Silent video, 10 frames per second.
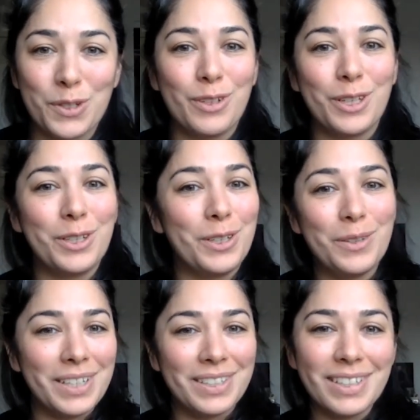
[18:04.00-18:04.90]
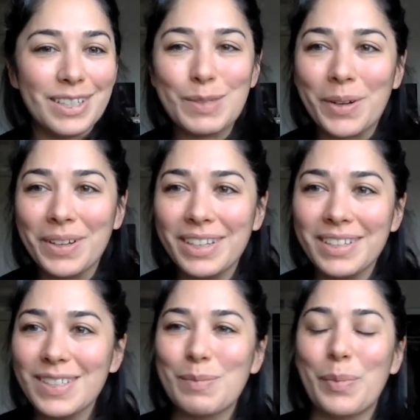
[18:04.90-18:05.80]
Soviet Union
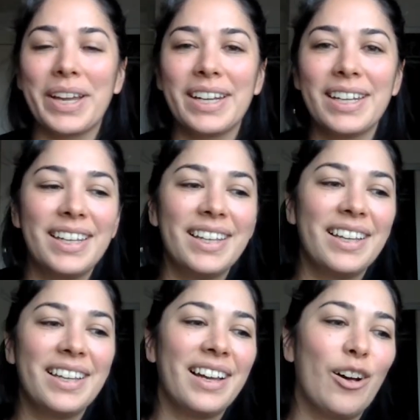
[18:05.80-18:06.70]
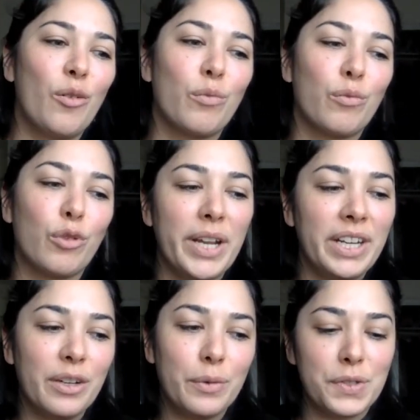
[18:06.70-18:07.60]
experience, but mm-hmm. uh,
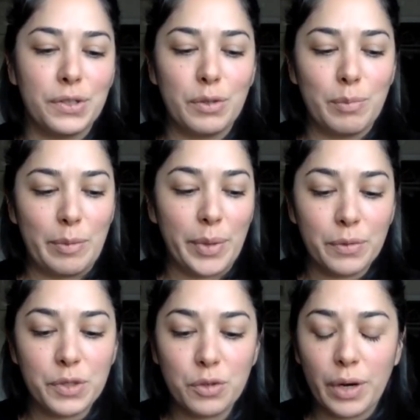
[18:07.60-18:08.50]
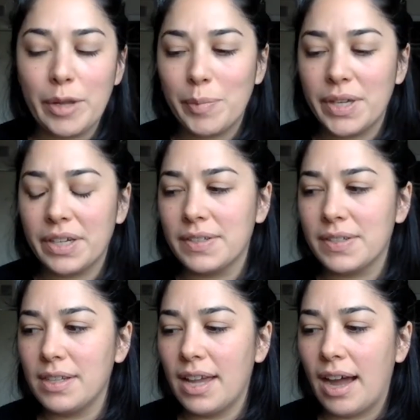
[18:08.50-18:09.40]
Romania was new to me. But it was great
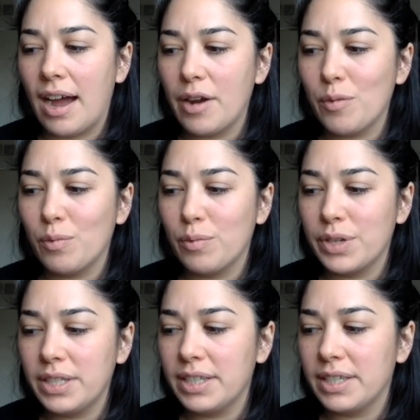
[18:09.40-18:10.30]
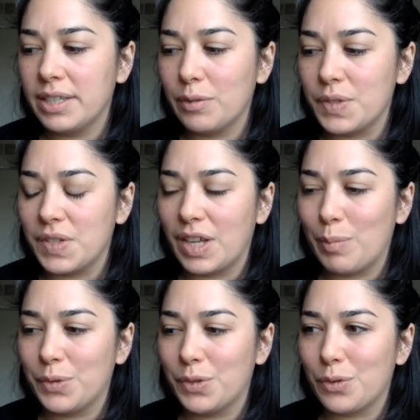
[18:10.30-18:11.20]
because I really was
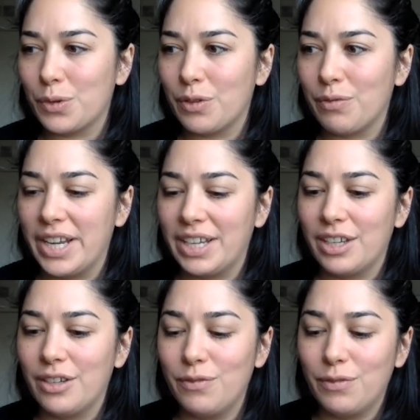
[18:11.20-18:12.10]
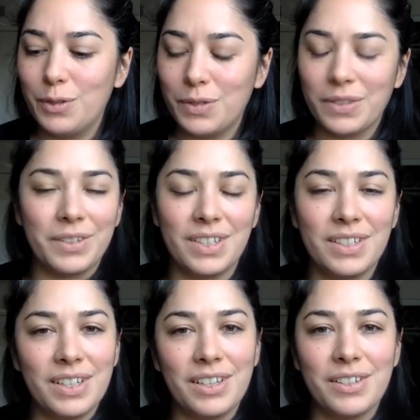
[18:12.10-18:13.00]
able to sort of like infuse little
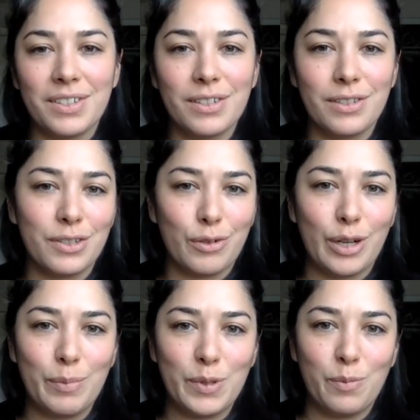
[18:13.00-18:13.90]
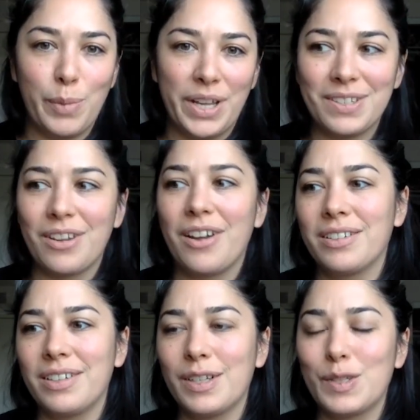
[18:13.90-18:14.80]
details into the script based
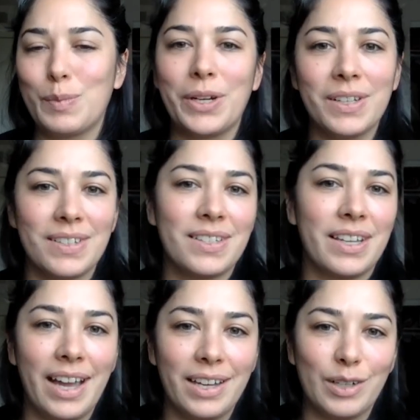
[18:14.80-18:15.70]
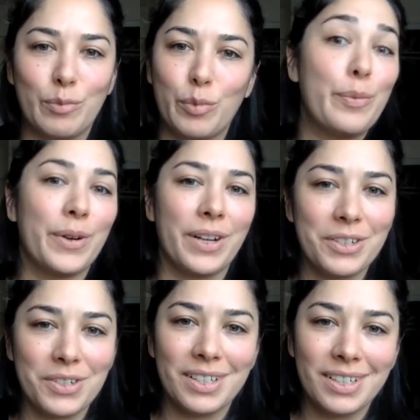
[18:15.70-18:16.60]
on experiences I had in
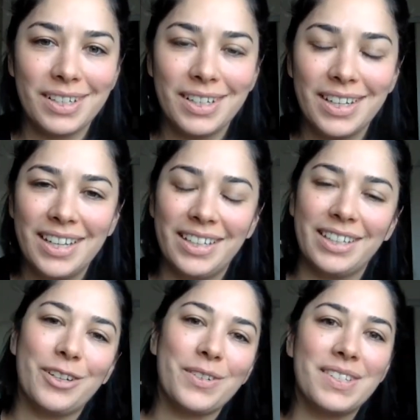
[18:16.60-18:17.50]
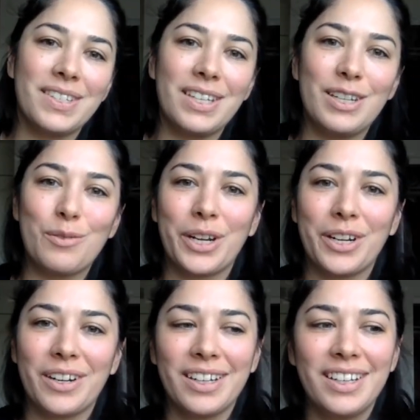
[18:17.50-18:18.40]
pre-production. Like there's a scene
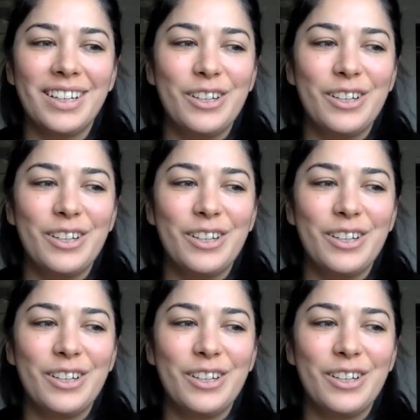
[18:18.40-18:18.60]
where